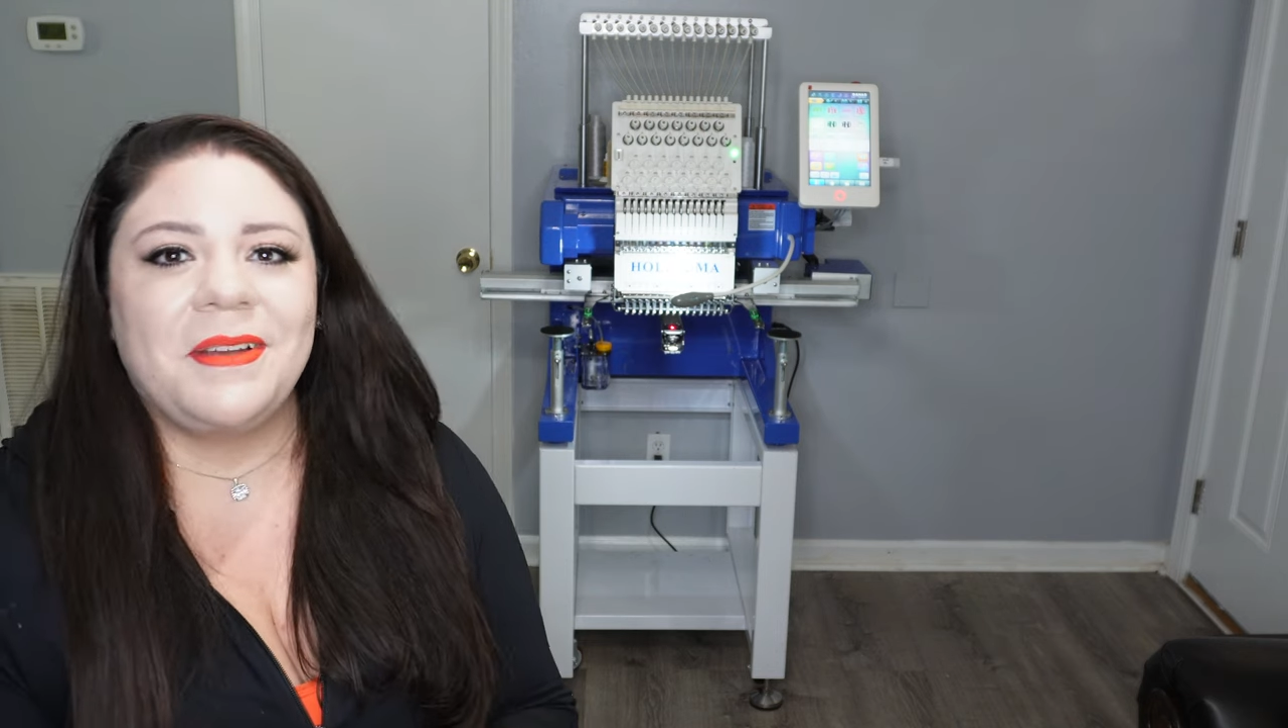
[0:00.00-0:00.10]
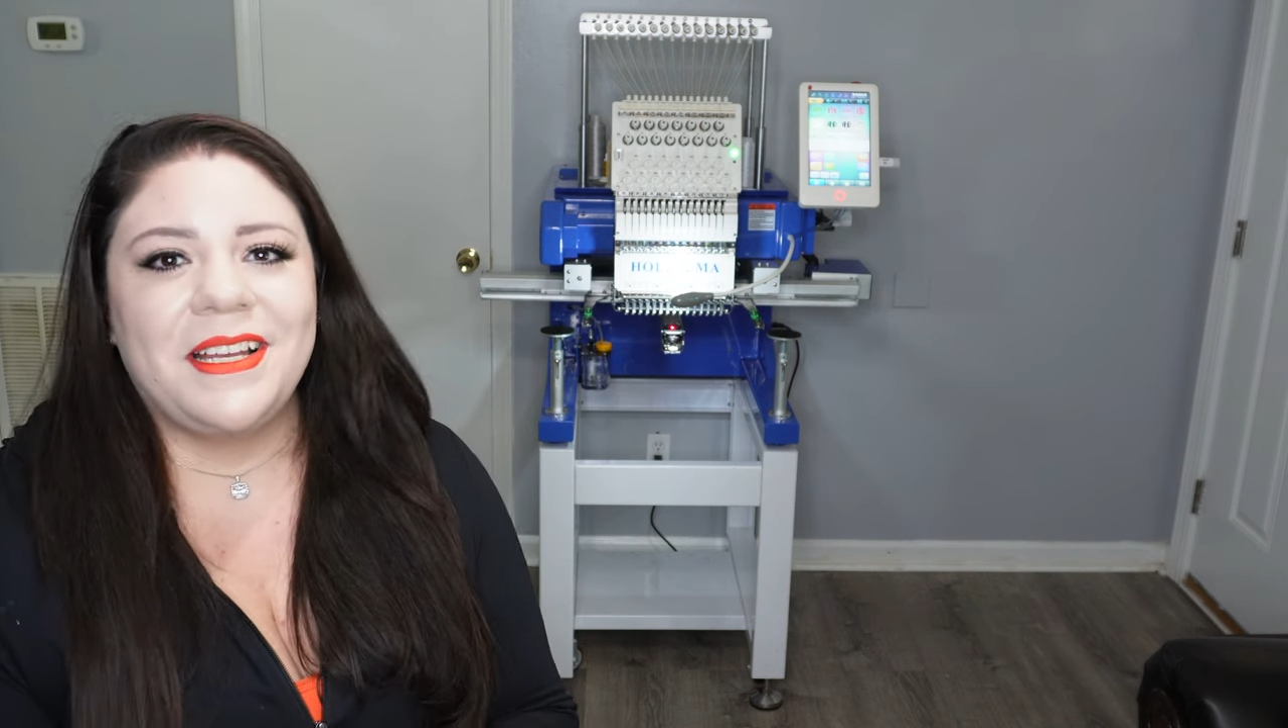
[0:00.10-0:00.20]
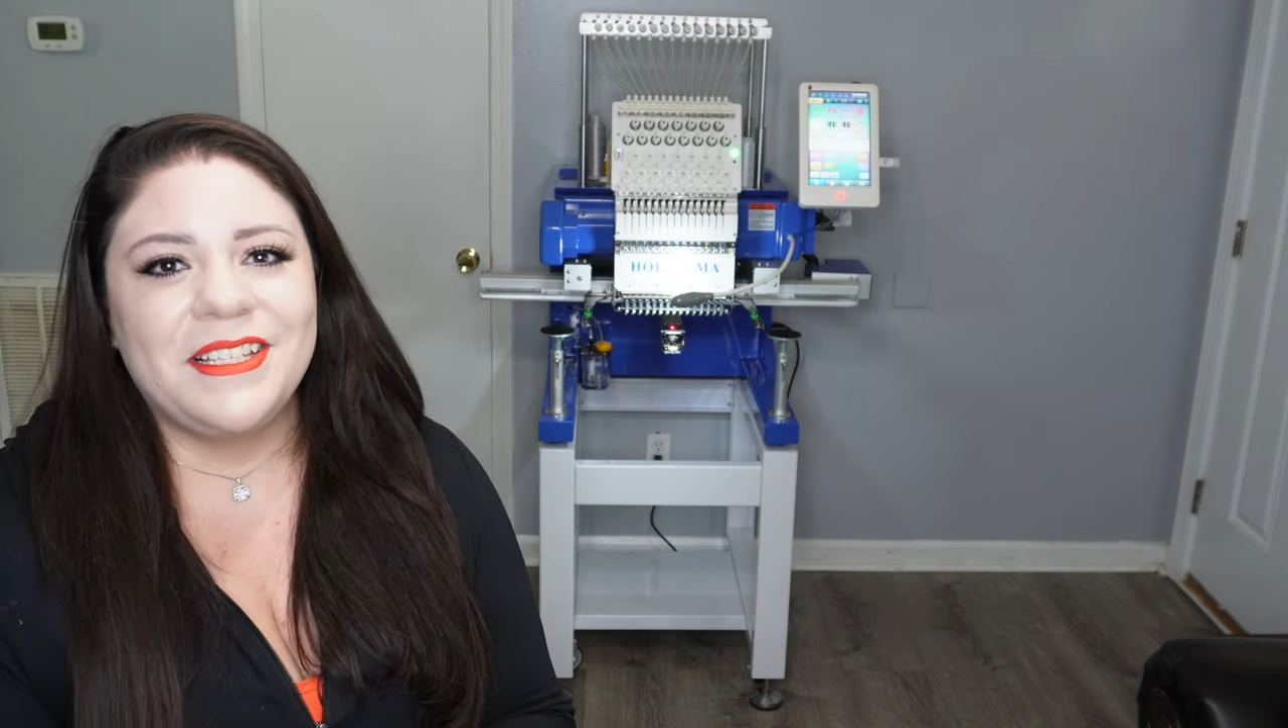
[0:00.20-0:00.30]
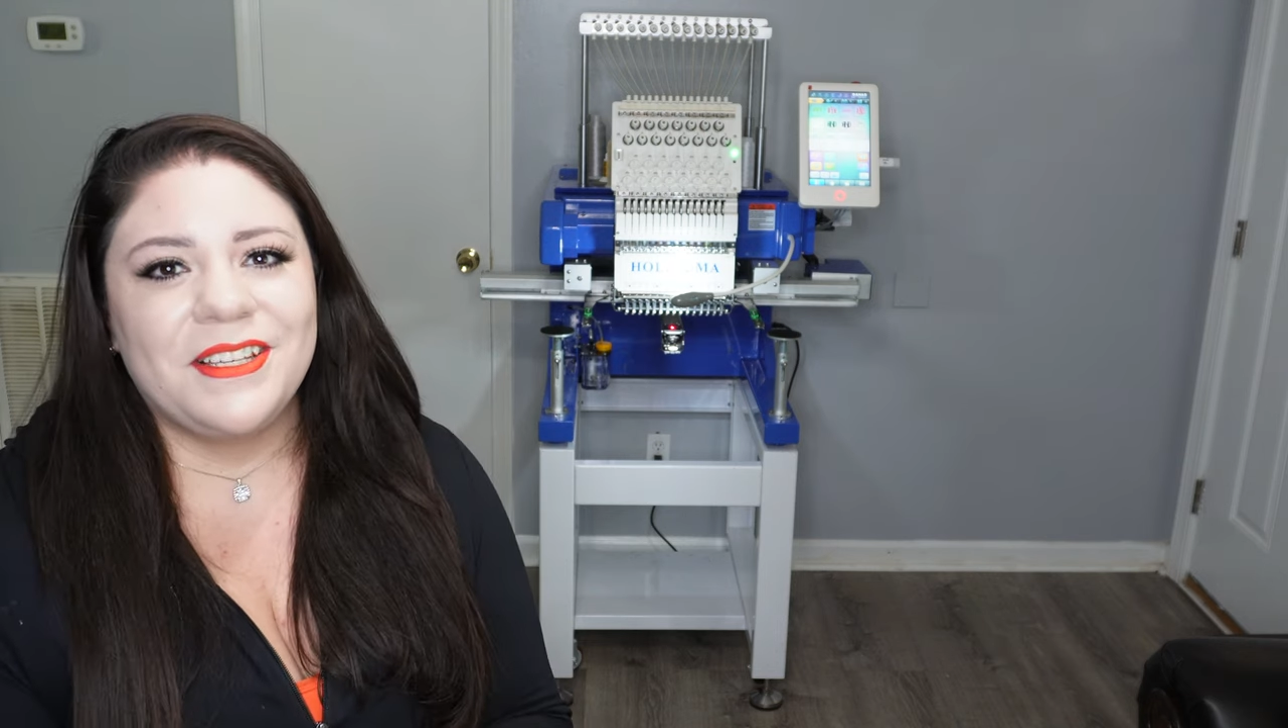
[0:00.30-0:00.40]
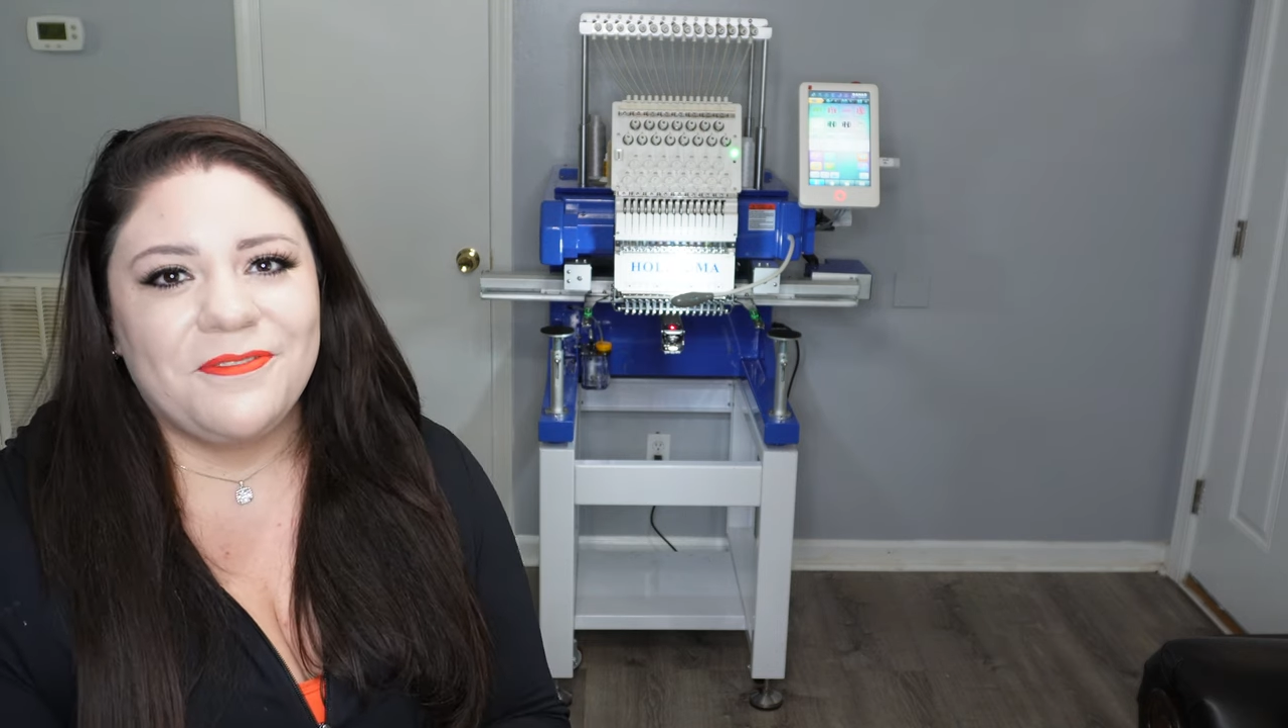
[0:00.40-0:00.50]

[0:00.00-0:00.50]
much